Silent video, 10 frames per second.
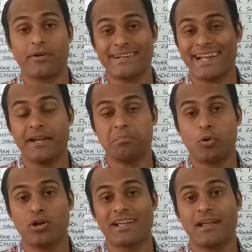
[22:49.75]

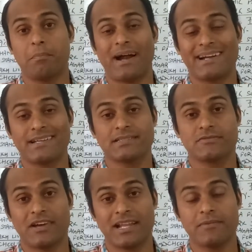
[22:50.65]
frontline political
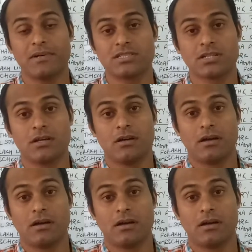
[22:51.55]
parties very much